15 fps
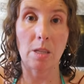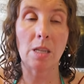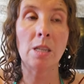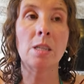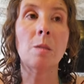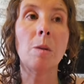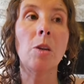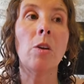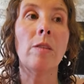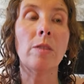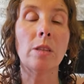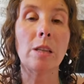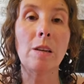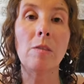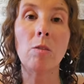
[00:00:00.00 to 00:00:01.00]
That doesn't mean you have
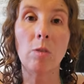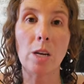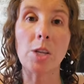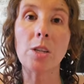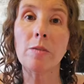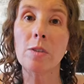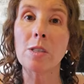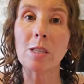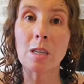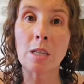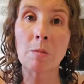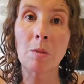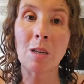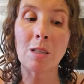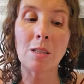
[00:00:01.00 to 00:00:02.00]
to leave Croatia for
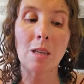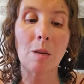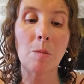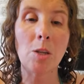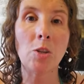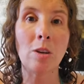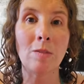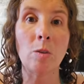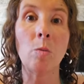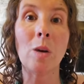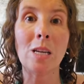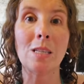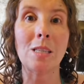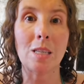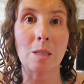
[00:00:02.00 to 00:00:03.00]
6 months. It means you have to
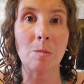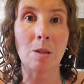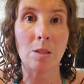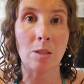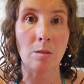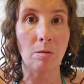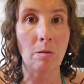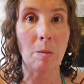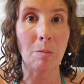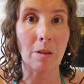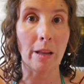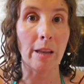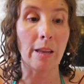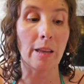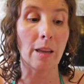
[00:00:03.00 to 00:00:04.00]
wait 6 months to
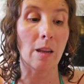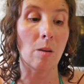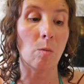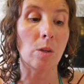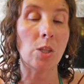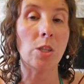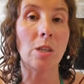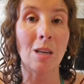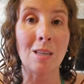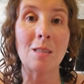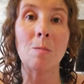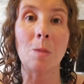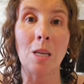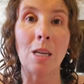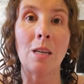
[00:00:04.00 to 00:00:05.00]
apply again, which
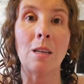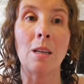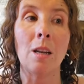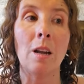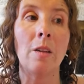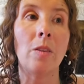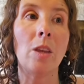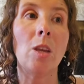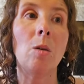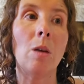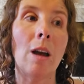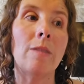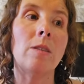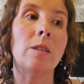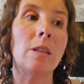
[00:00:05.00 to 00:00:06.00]
does mean that you
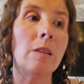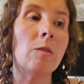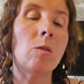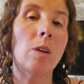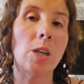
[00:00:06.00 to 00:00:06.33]
have to leave